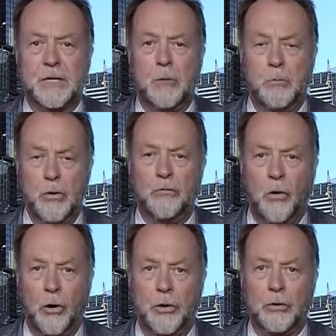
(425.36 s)
move
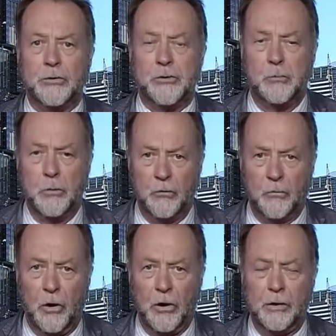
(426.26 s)

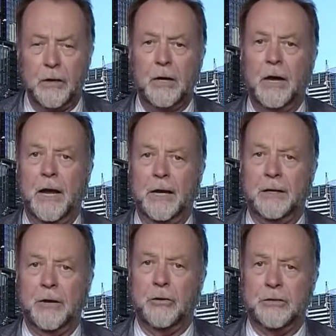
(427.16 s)
on and
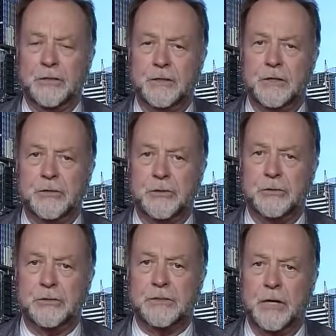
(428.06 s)
get on to the issues
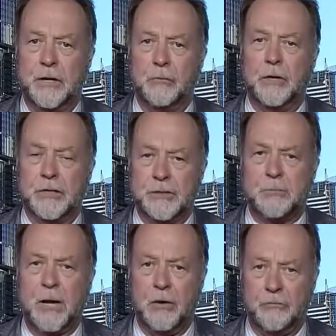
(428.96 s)
that are really
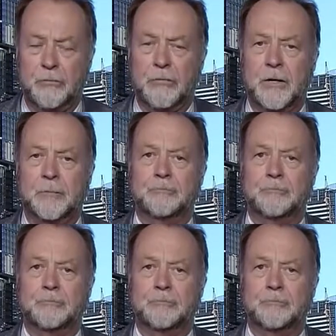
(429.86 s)
powerful for it.